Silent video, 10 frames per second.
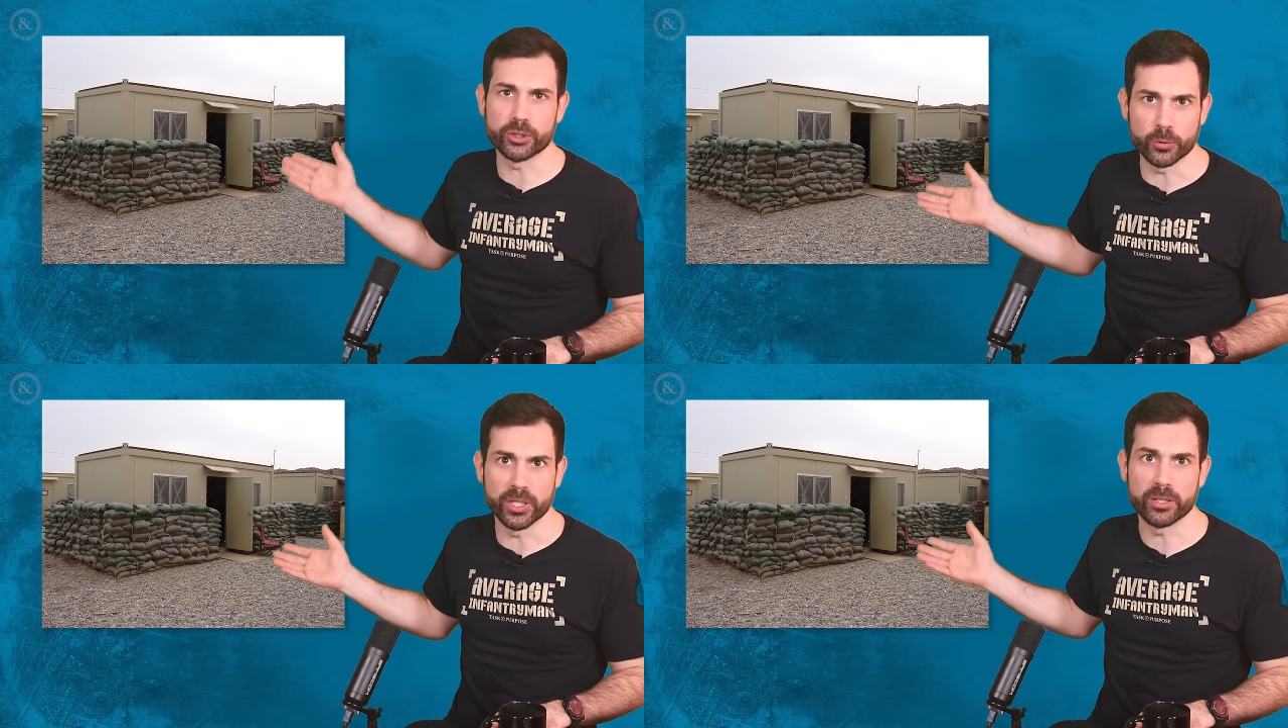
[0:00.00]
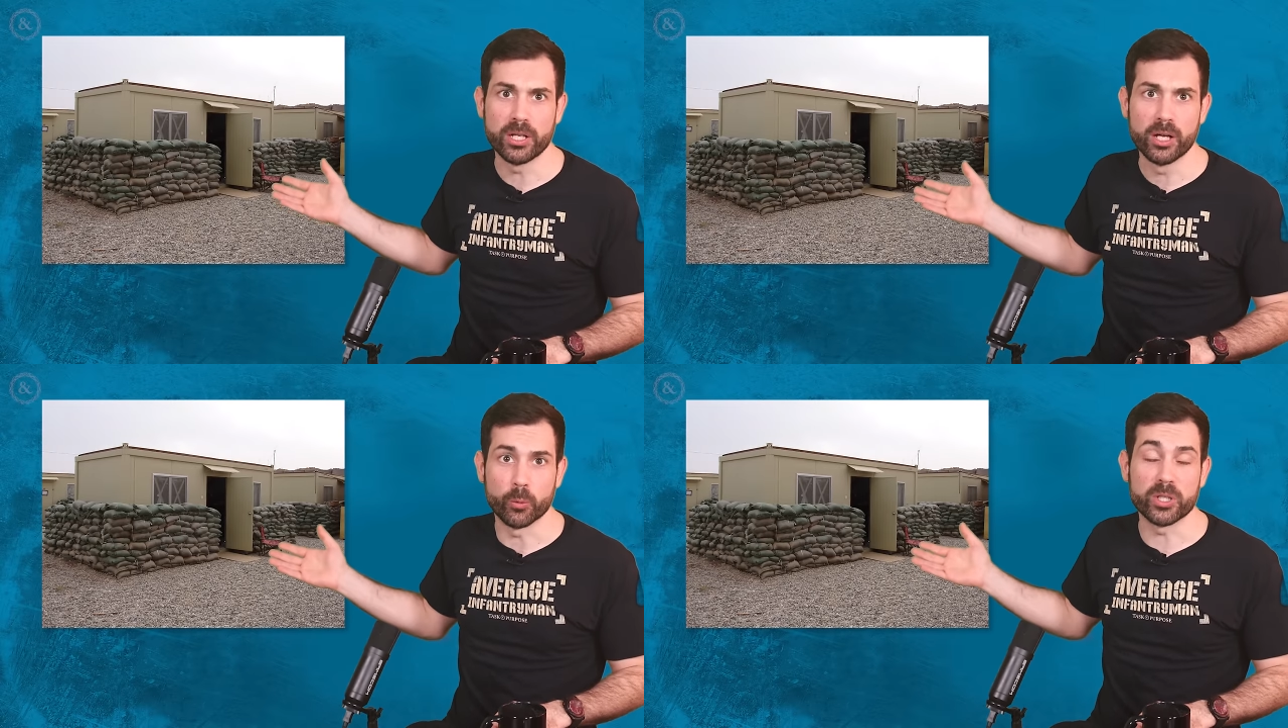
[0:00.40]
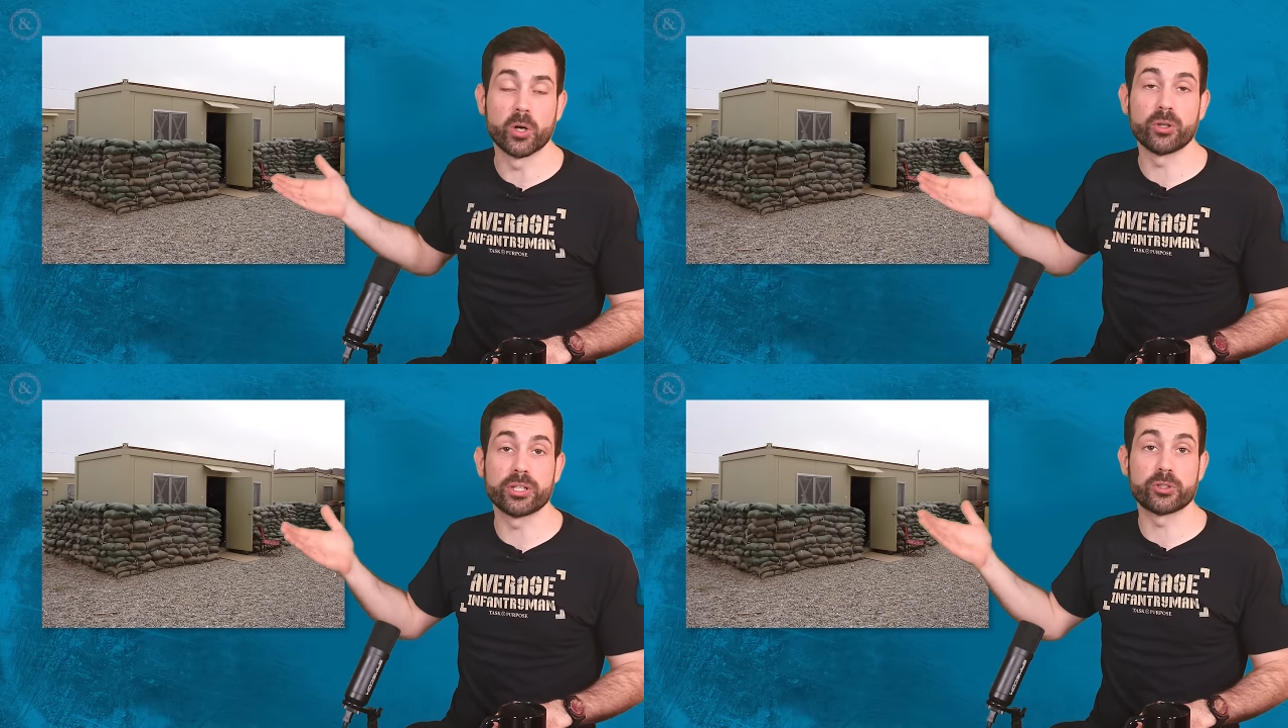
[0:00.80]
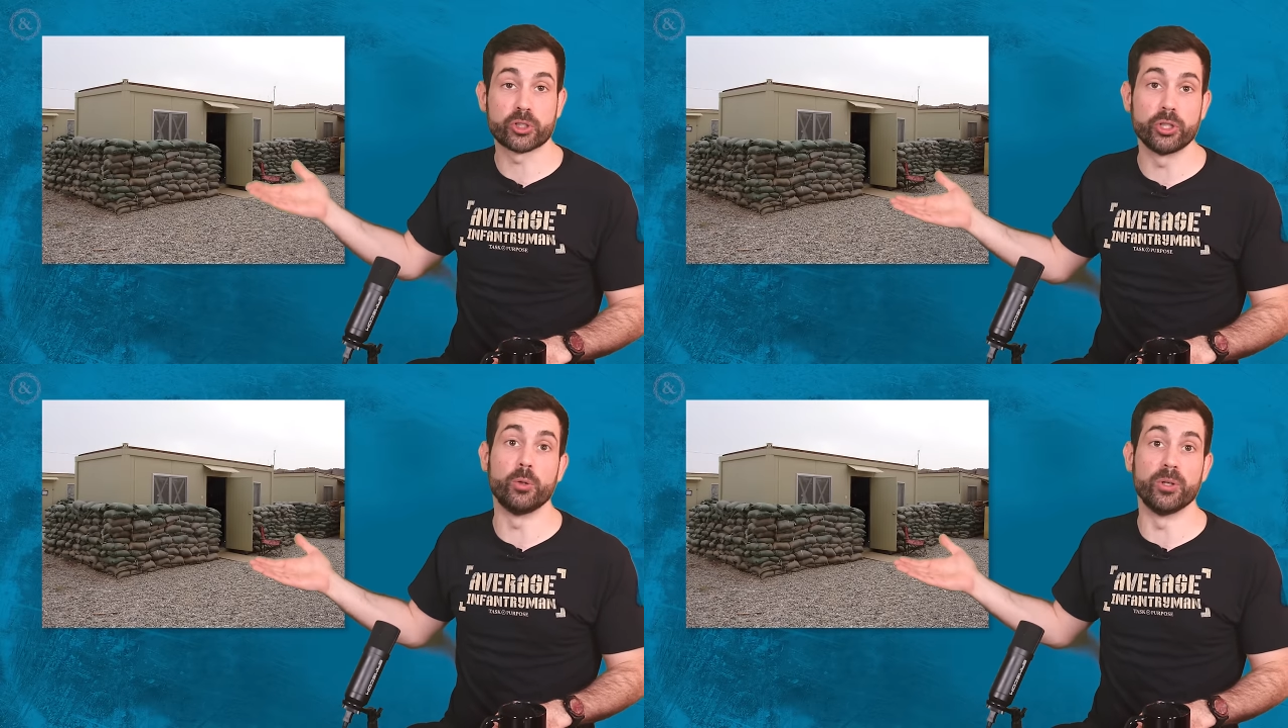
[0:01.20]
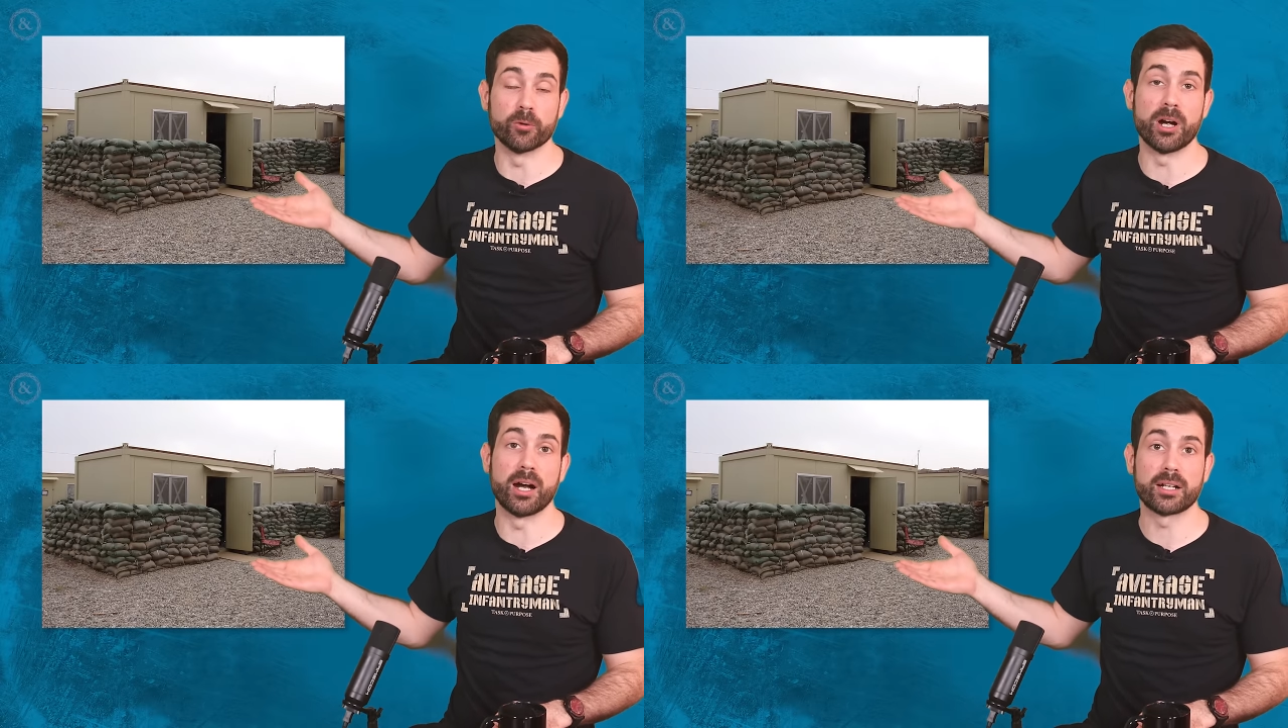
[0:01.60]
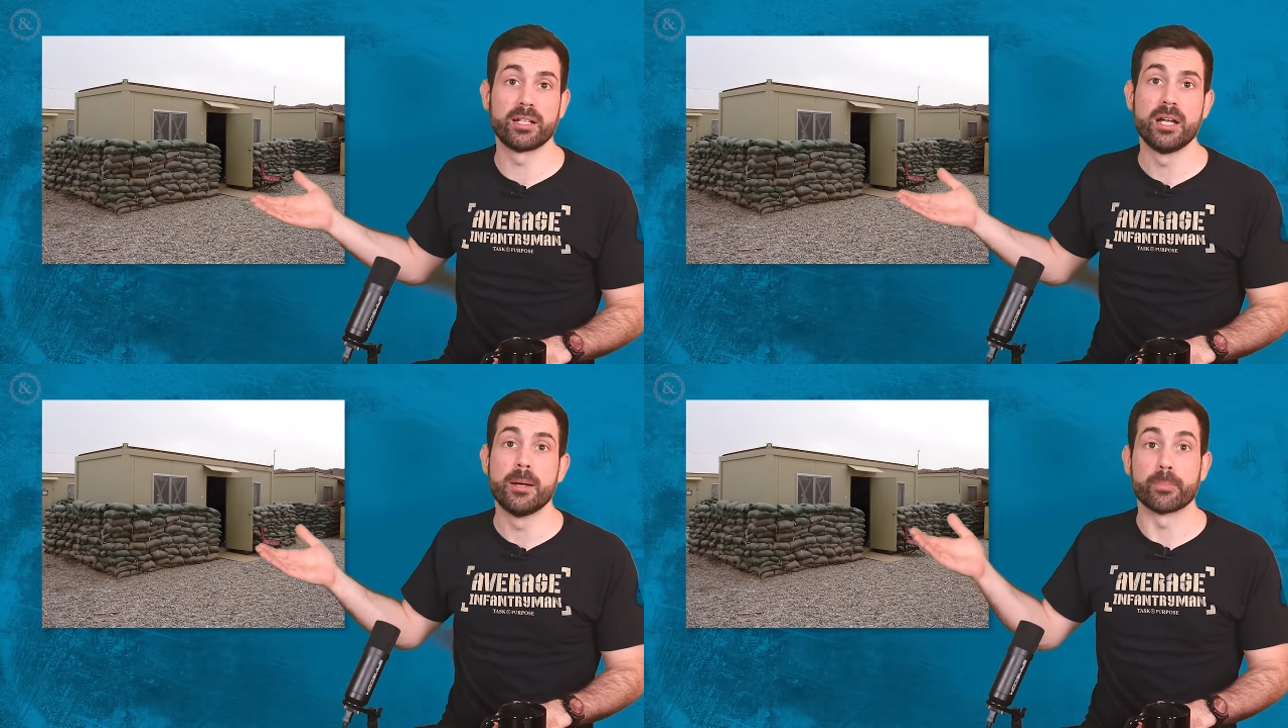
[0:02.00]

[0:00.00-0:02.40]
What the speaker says: unit. We call it a CHU in Iraq.